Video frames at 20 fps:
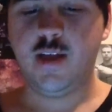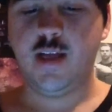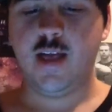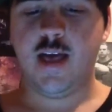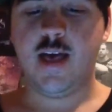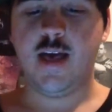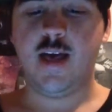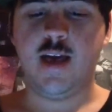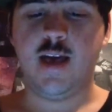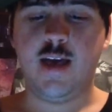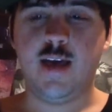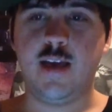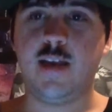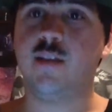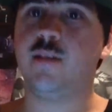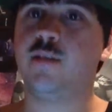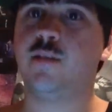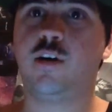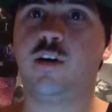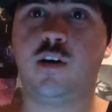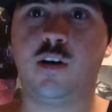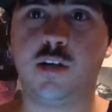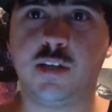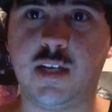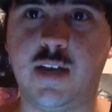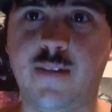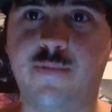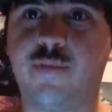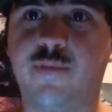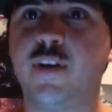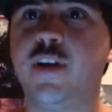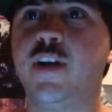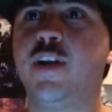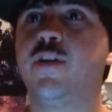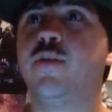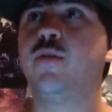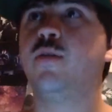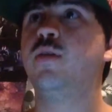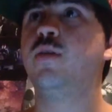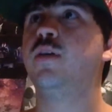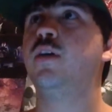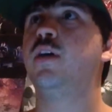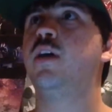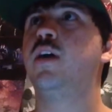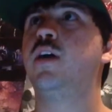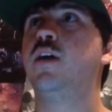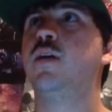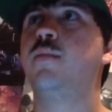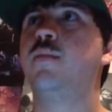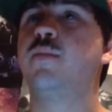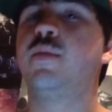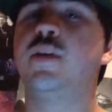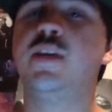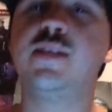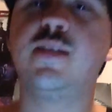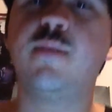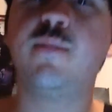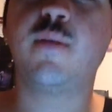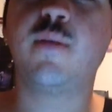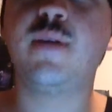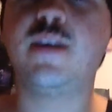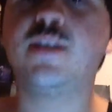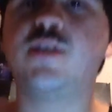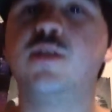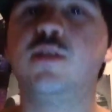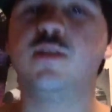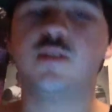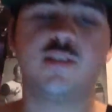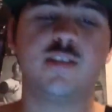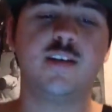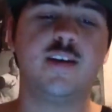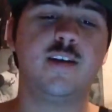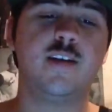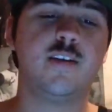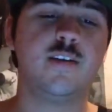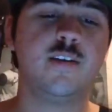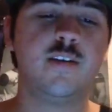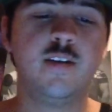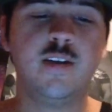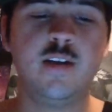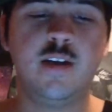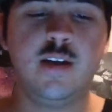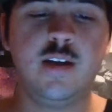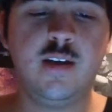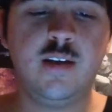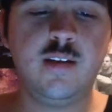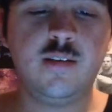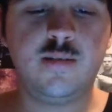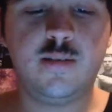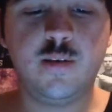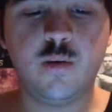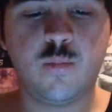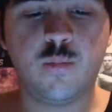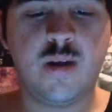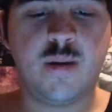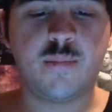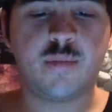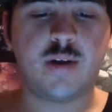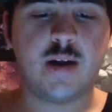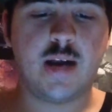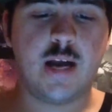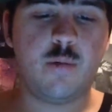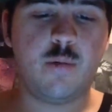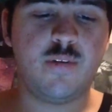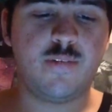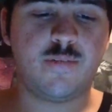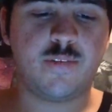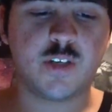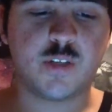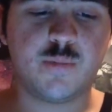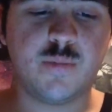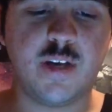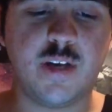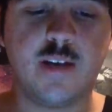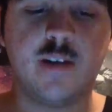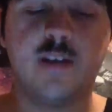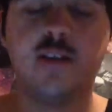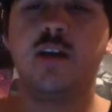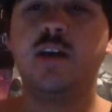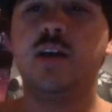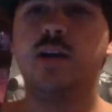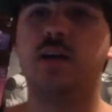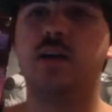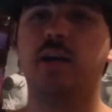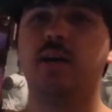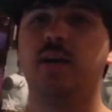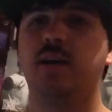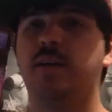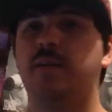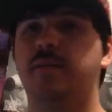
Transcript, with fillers: a longtime friend. Um, he sent me a message saying, "Do you remember how we first met?" Uh,